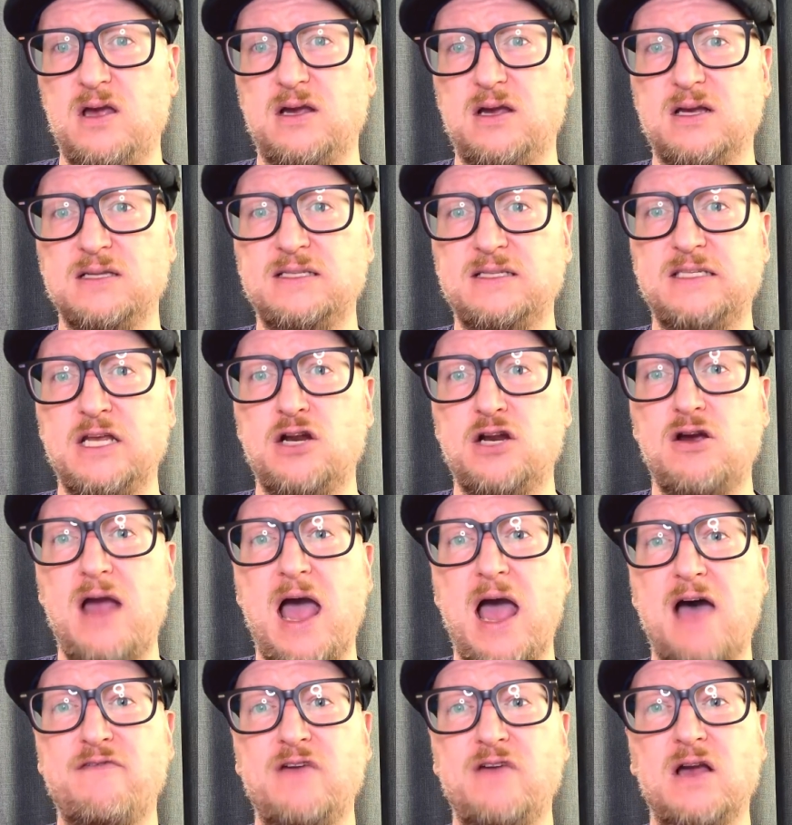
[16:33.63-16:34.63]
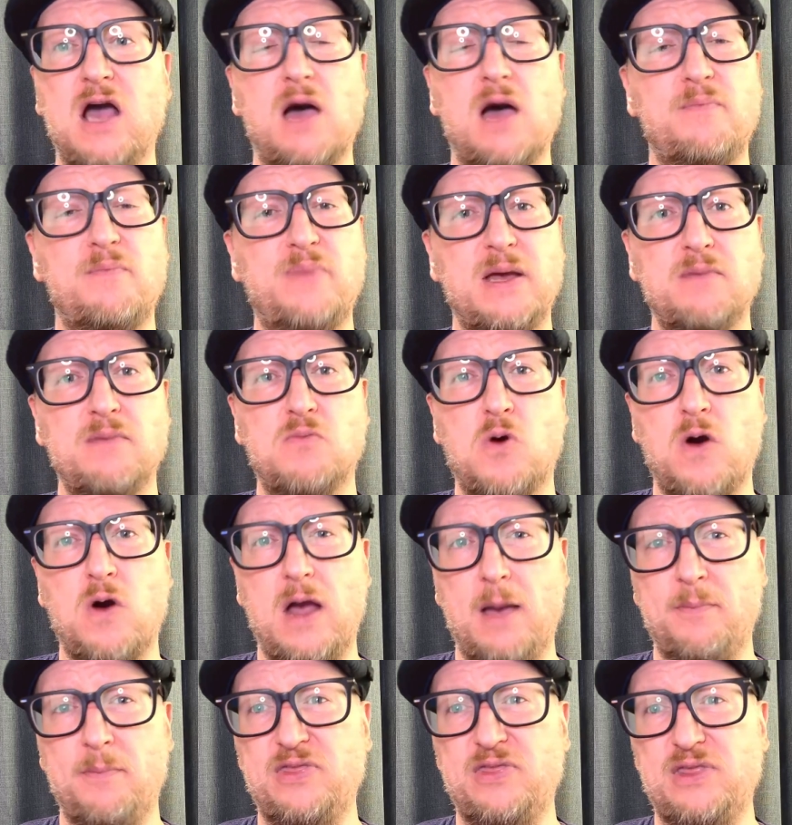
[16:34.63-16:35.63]
Consider having a bit more
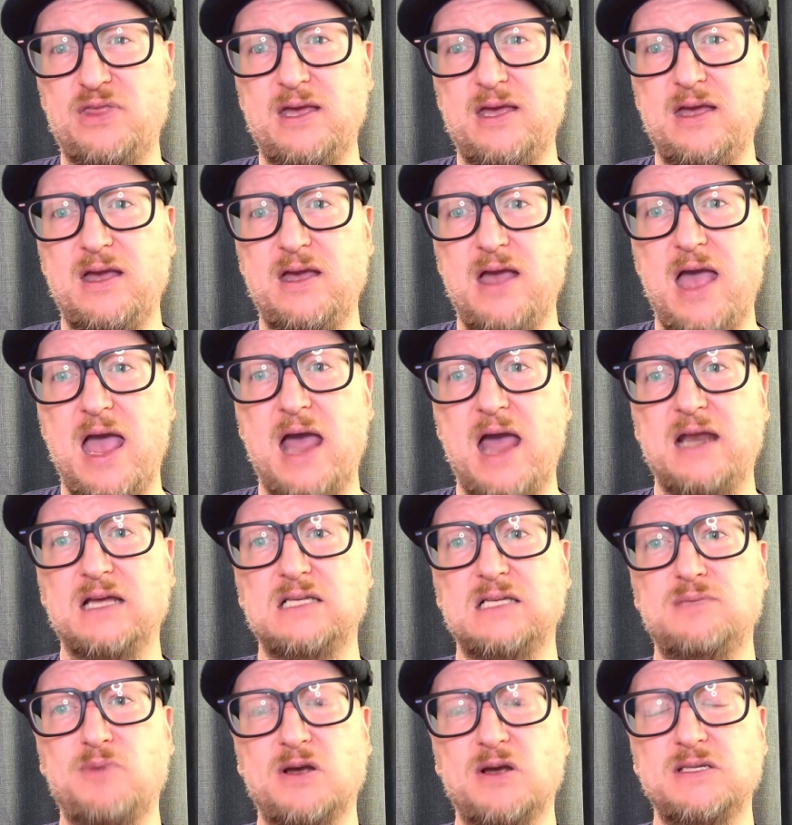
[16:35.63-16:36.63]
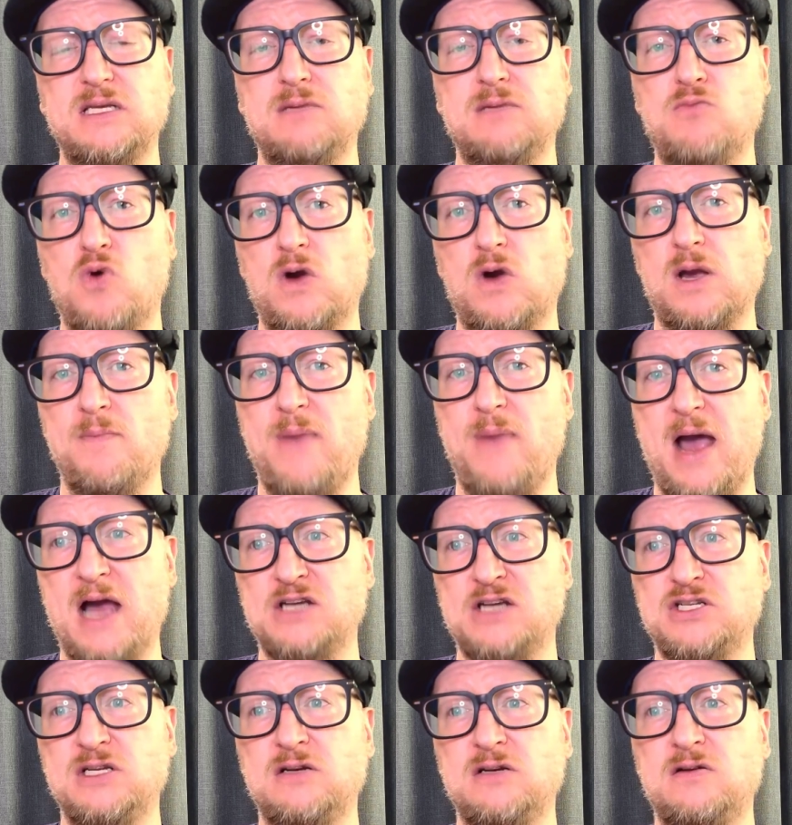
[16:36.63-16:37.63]
empathy and expressing more
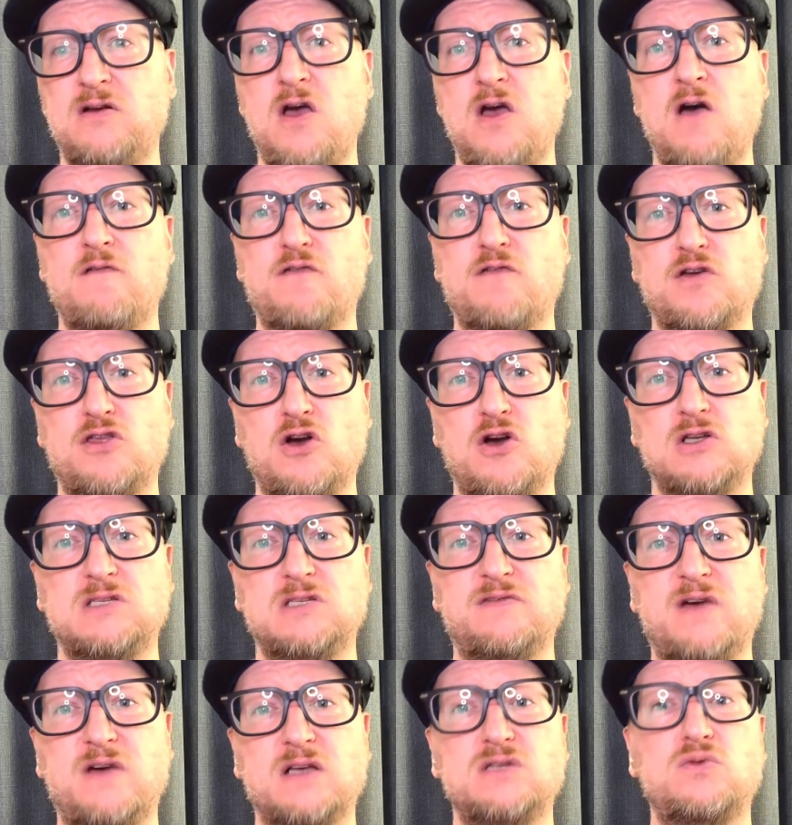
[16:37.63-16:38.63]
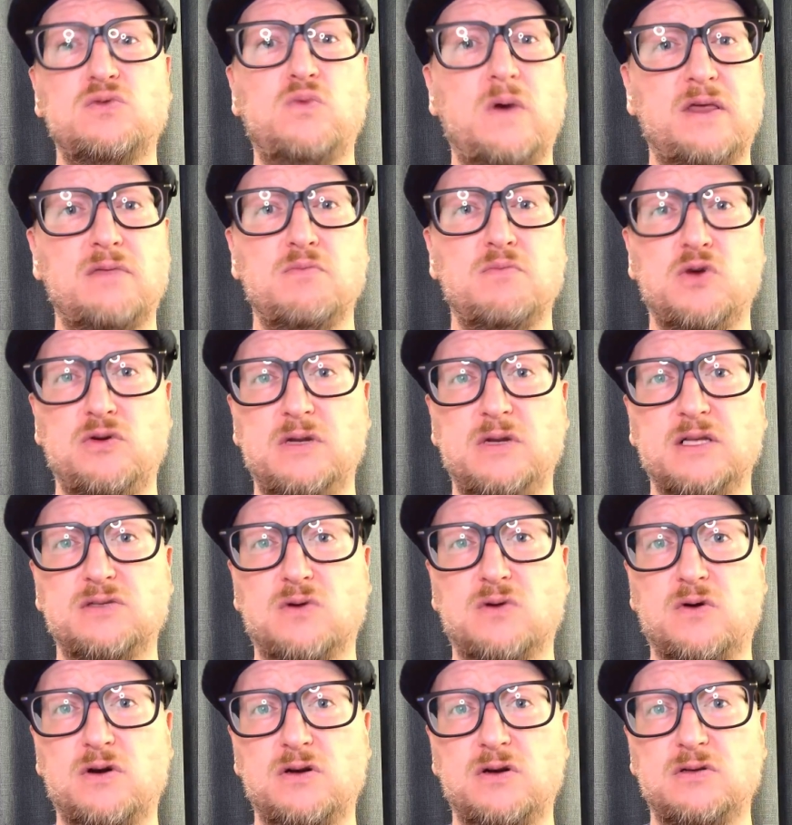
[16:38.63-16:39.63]
compassion for those of us with mood
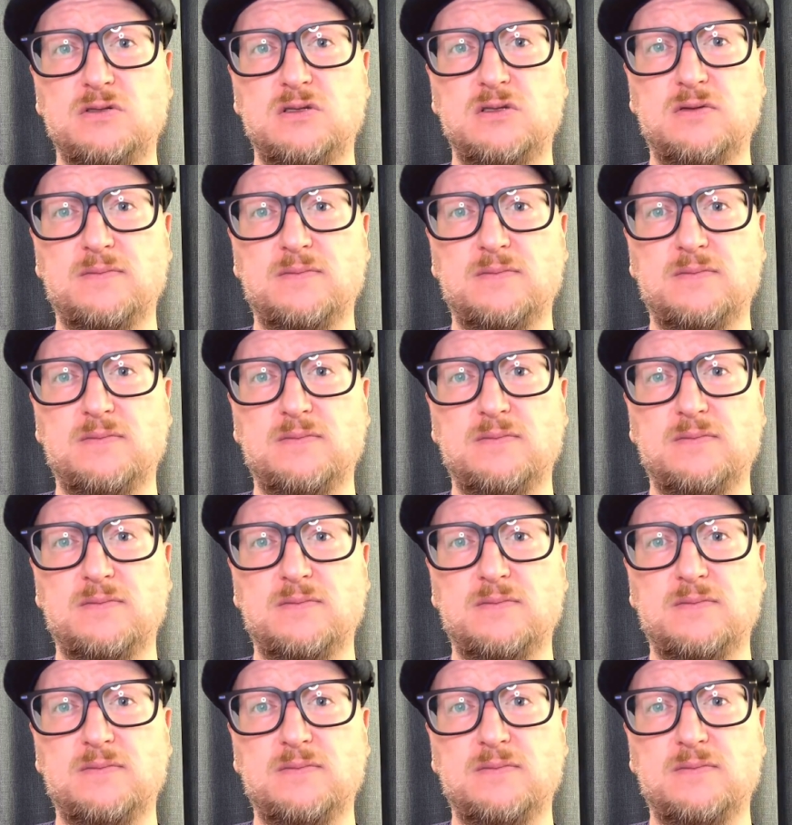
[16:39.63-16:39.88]
disorders.